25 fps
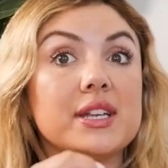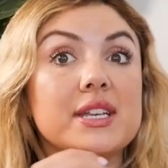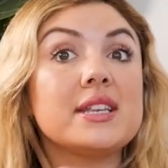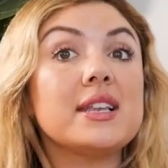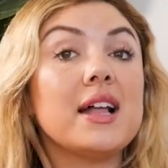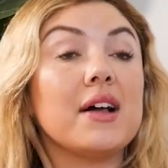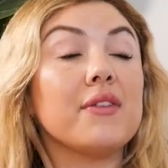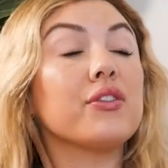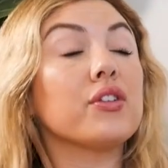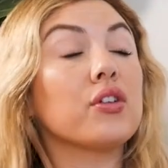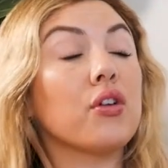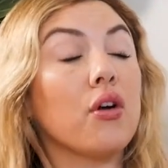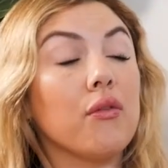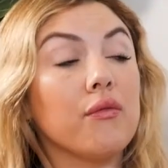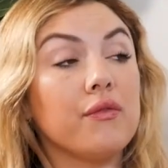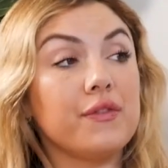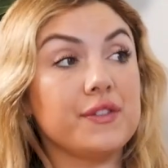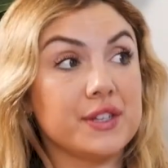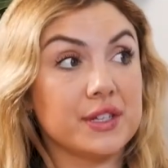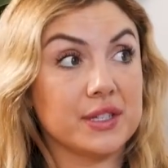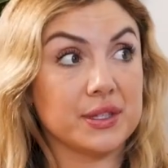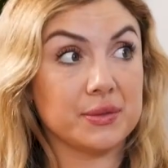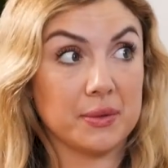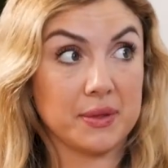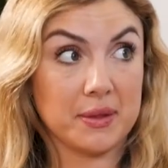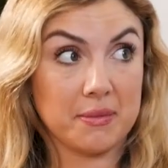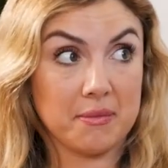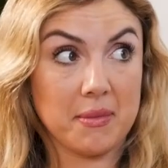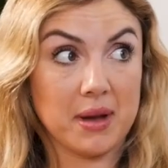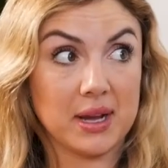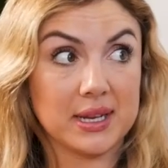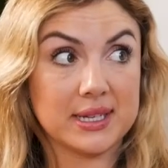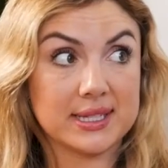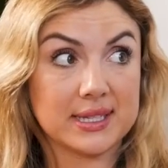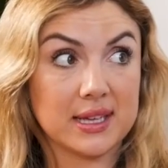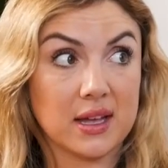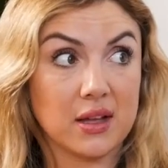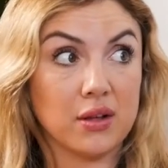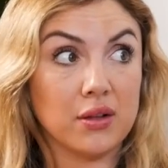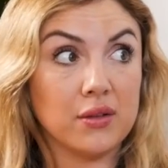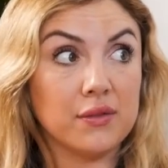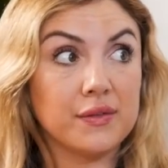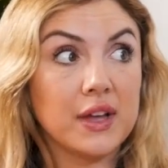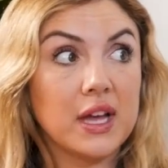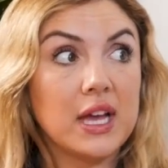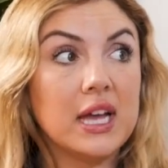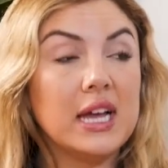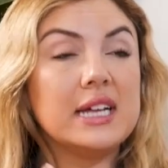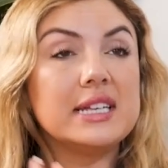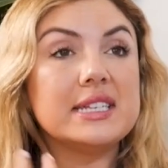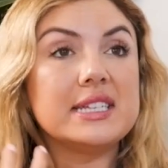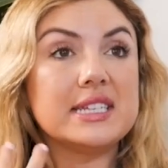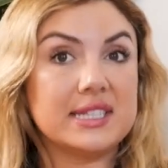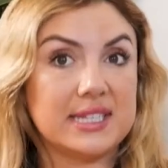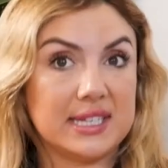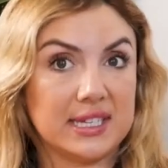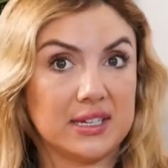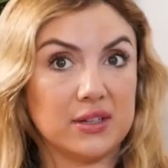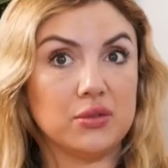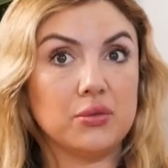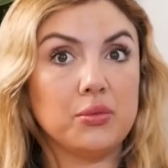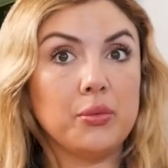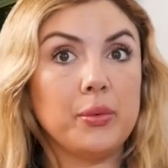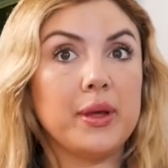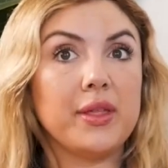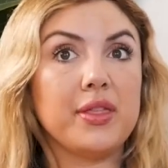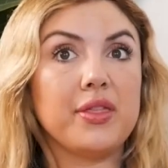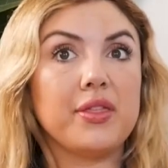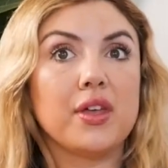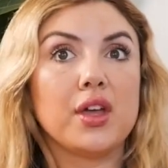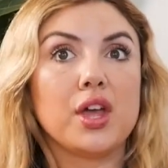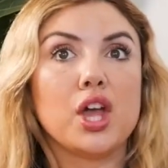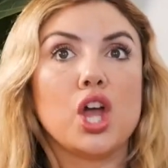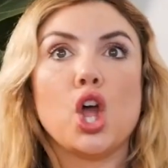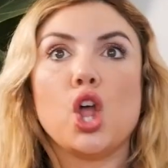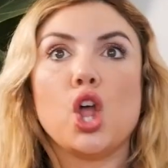I didn't have the confidence within myself to deal with